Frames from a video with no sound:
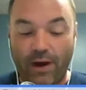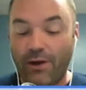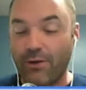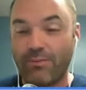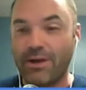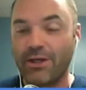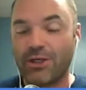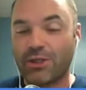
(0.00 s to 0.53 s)

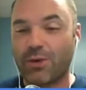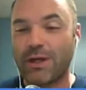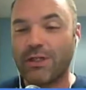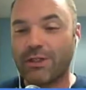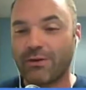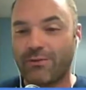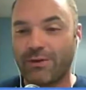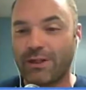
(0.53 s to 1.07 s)

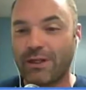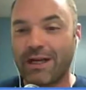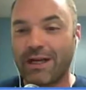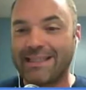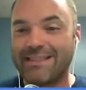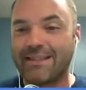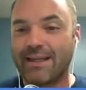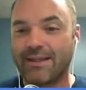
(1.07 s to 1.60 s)
Administration for the
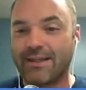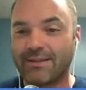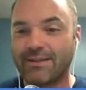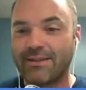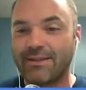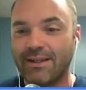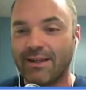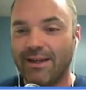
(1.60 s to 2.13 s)
United
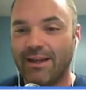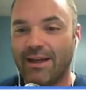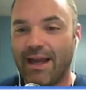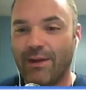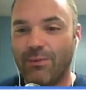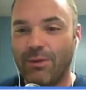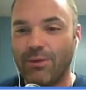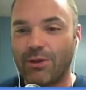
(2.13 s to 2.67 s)
States,
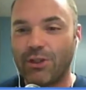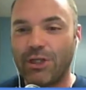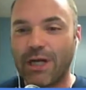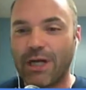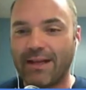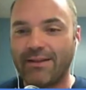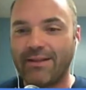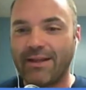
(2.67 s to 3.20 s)
and we were
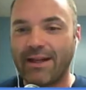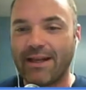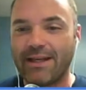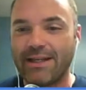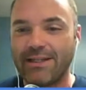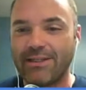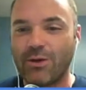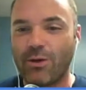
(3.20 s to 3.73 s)
chatting today. And
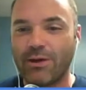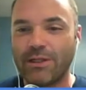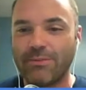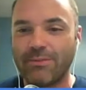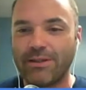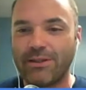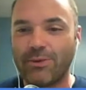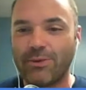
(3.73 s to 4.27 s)
he's going to
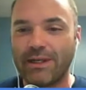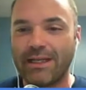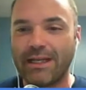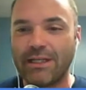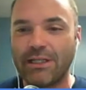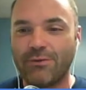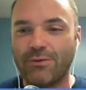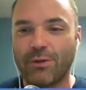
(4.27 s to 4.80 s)
be doing an
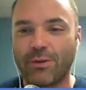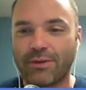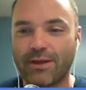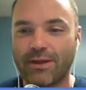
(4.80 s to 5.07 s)
interview with